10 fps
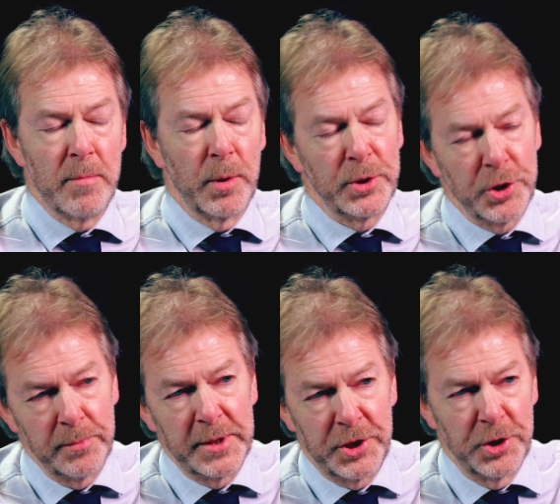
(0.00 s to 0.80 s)
But we
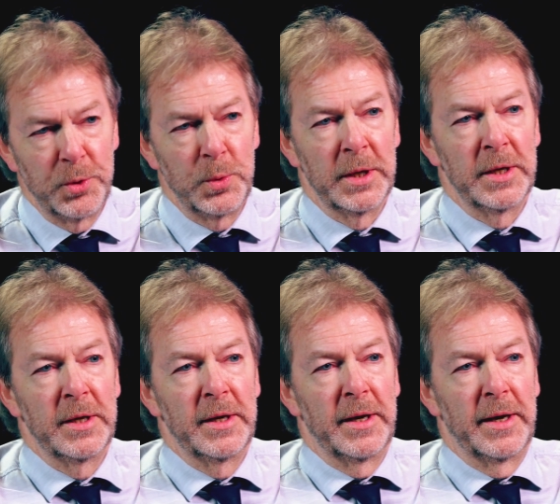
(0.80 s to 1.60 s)
shouldn't be too
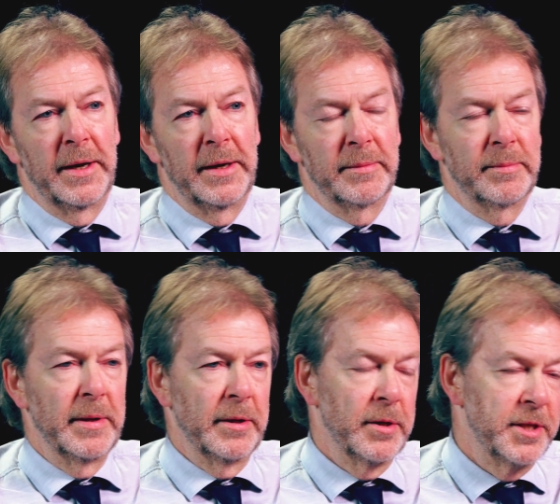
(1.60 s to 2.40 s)
uh,
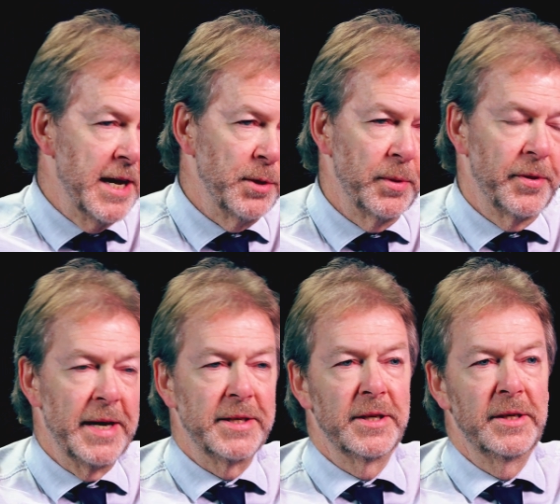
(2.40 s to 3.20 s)
content with
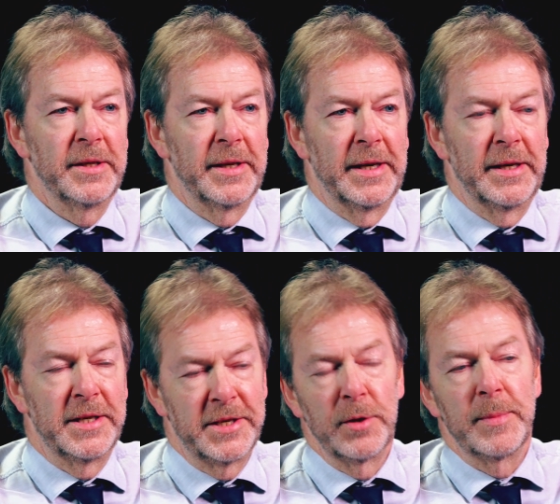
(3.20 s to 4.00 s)
that. Uh,
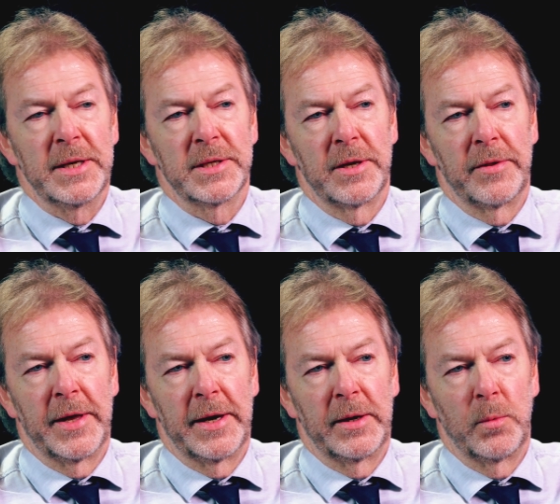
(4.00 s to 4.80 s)
it still means that
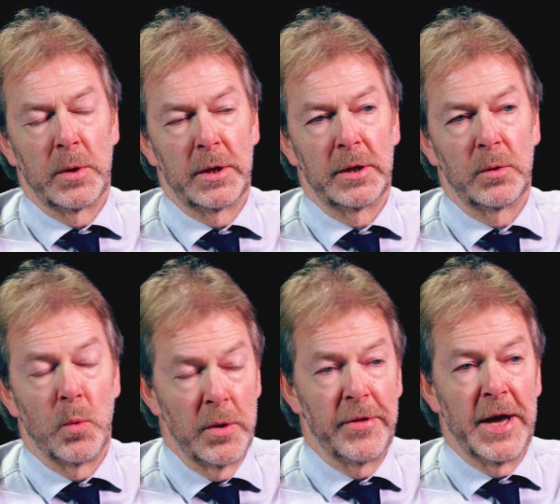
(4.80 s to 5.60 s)
there were
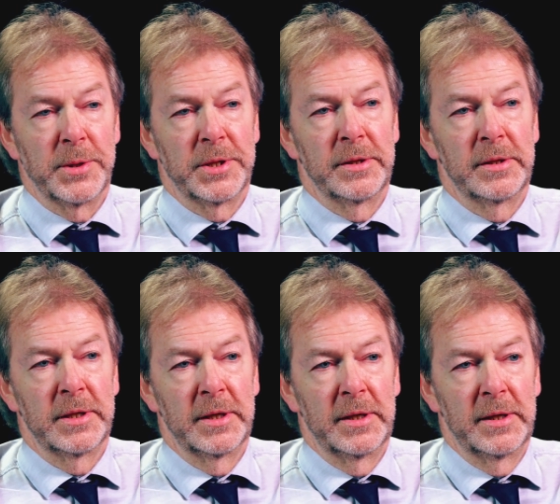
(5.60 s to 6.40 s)

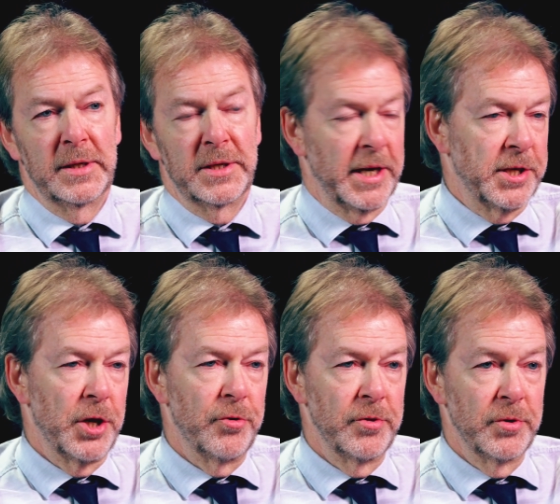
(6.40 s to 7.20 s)

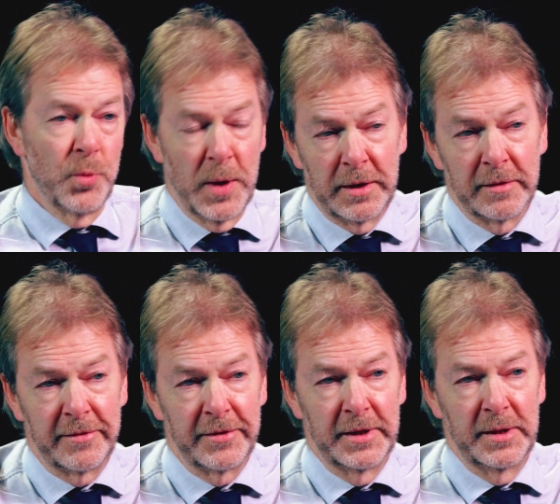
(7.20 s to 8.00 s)

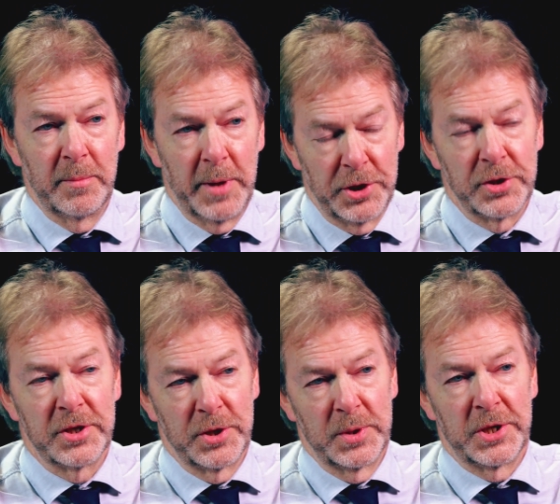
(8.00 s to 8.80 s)
1,612 patient
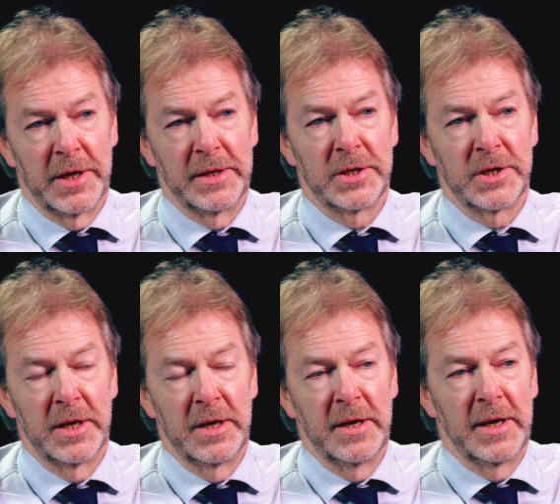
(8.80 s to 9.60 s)
suicides
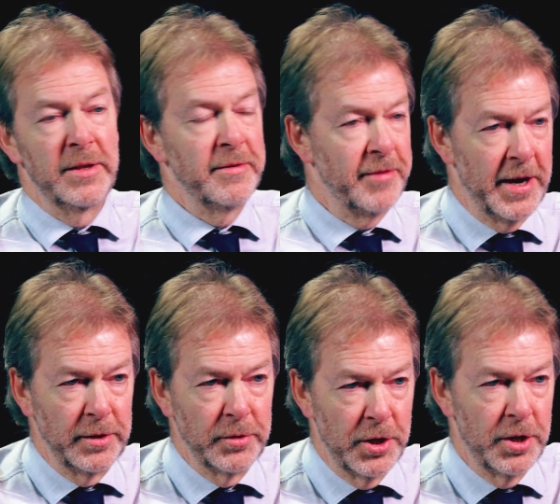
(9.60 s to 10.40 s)
in the
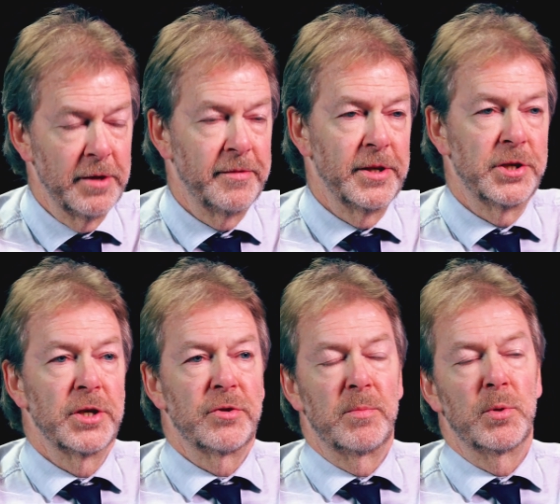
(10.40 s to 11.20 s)
final year for this
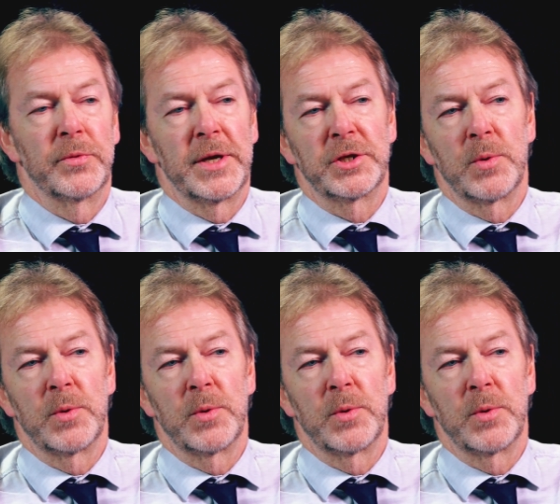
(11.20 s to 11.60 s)
year's report, that's